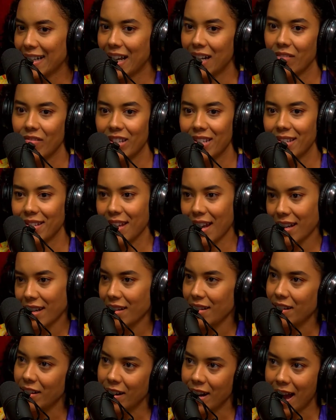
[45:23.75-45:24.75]
kind of a
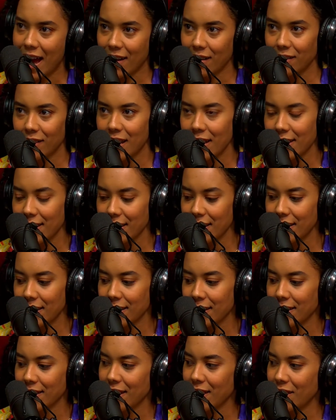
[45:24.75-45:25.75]
secondary
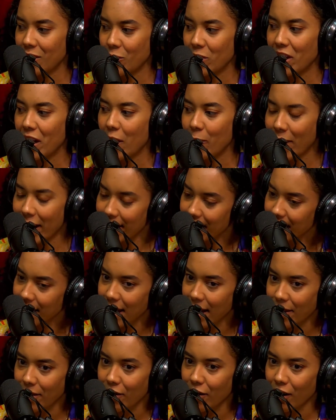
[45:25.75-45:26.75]
adolescence, and then we got back
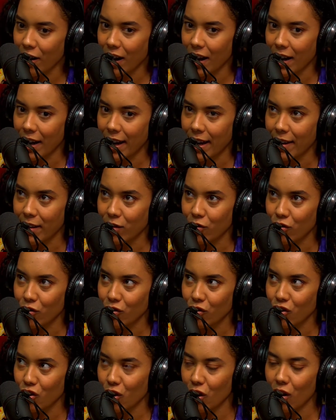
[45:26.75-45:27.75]
together, and I
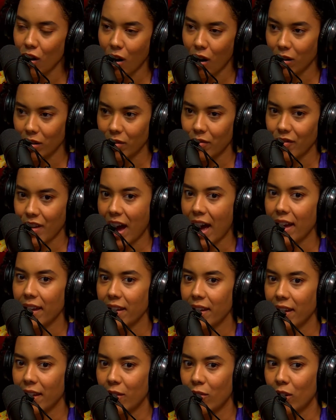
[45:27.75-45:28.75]
took all of that,
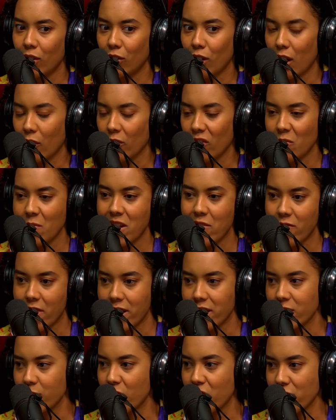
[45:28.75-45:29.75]
and along with my
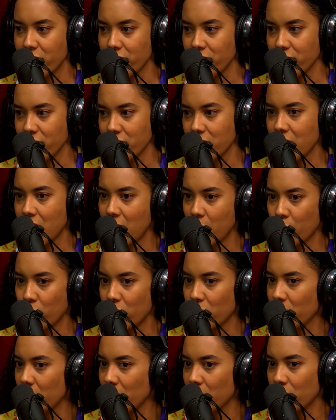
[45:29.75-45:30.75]
writing partner, we
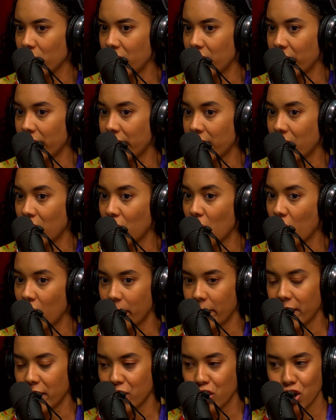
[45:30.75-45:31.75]
wrote a
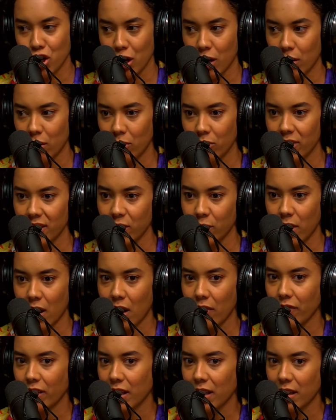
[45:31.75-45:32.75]
comedy show. So we
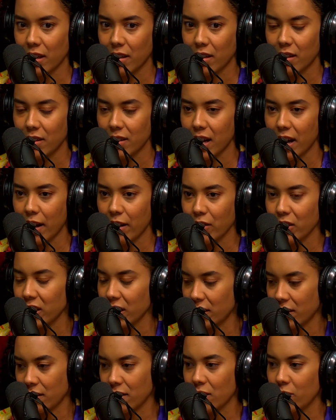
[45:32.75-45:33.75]
have like an entire
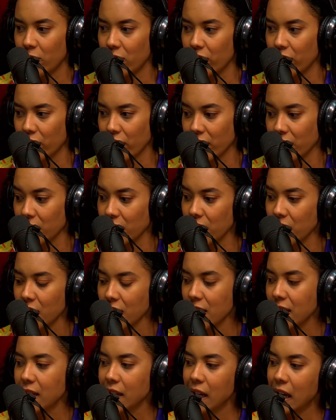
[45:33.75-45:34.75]
season that we've written,
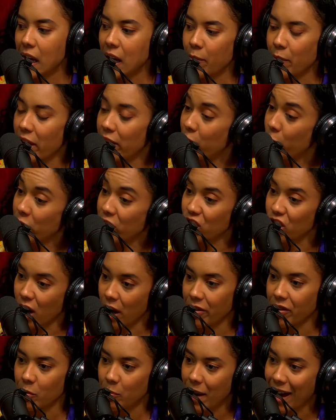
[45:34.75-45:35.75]
and then we
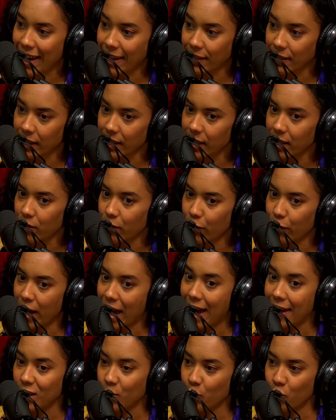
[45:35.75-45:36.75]
shot the pilot
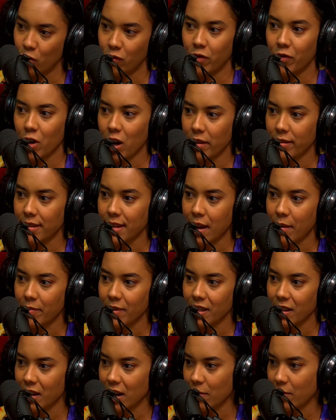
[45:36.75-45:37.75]
as proof of concept,
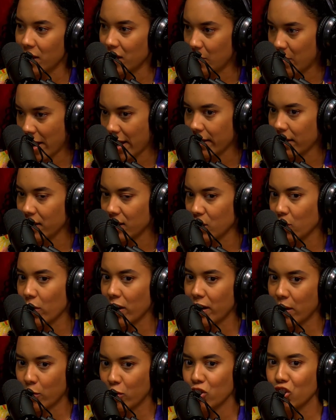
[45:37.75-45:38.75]
and I'm in the pilot. So
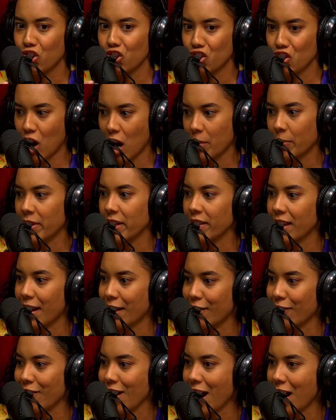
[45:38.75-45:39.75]
right now we're just shopping that
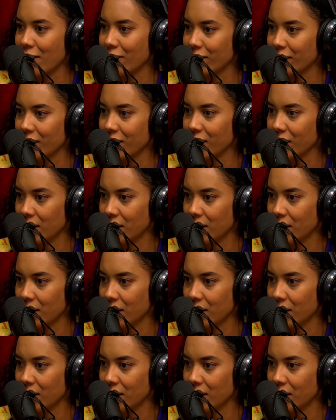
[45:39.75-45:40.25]
around.